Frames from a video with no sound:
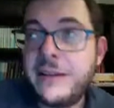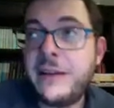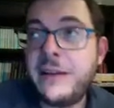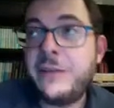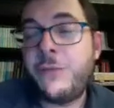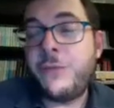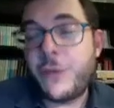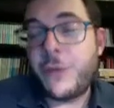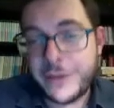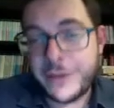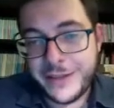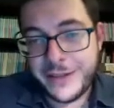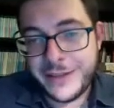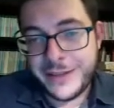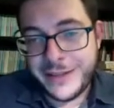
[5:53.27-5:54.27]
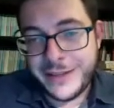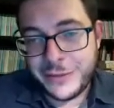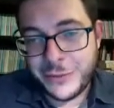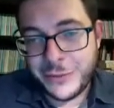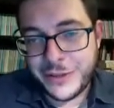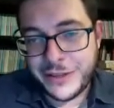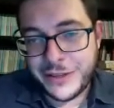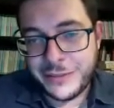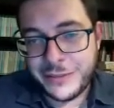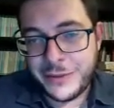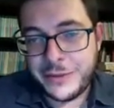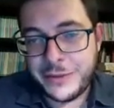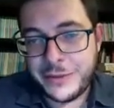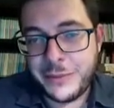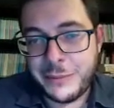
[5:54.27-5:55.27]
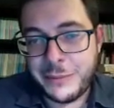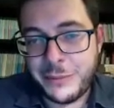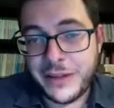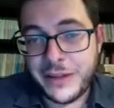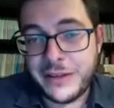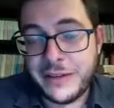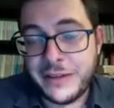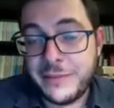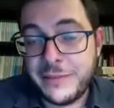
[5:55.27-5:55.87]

and 40 that will not be pregnant.